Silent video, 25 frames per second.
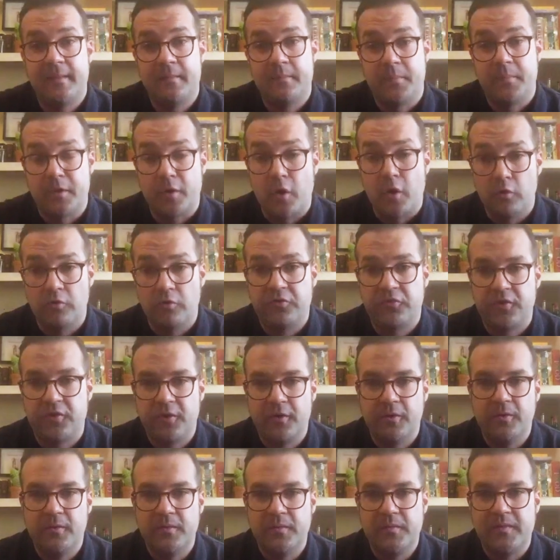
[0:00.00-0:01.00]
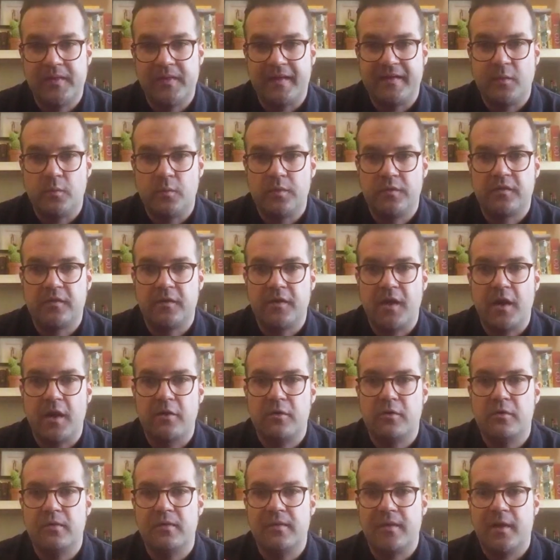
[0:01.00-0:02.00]
but also that there was
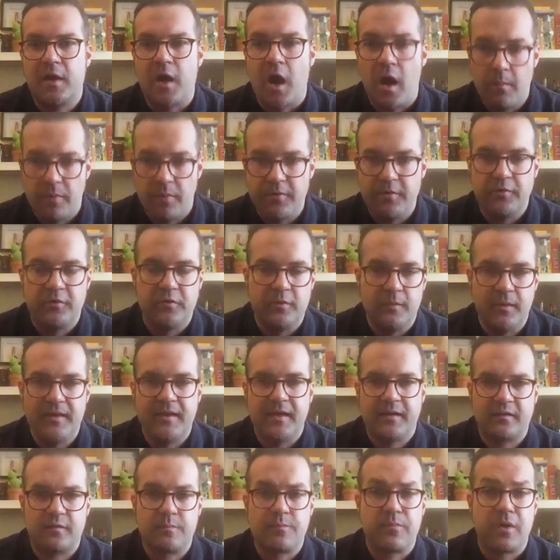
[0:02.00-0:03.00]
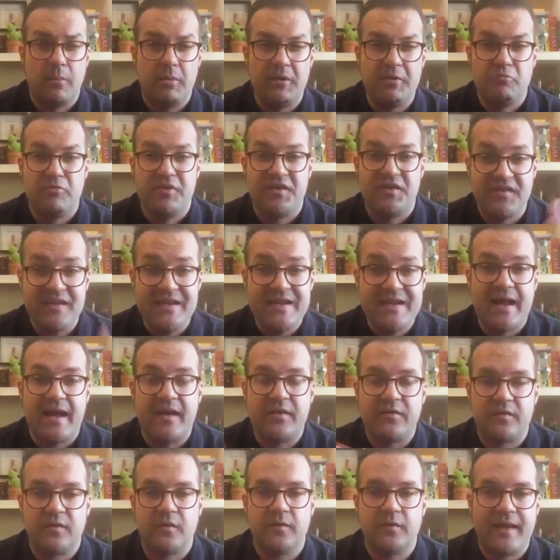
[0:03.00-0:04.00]
another component to it that's probably retsina,
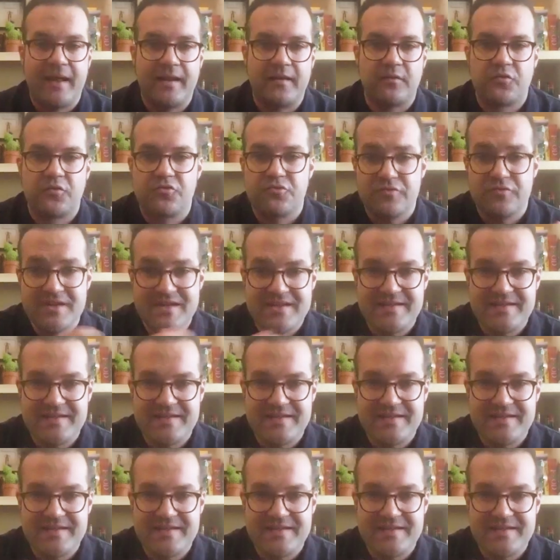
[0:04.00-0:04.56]
so that tree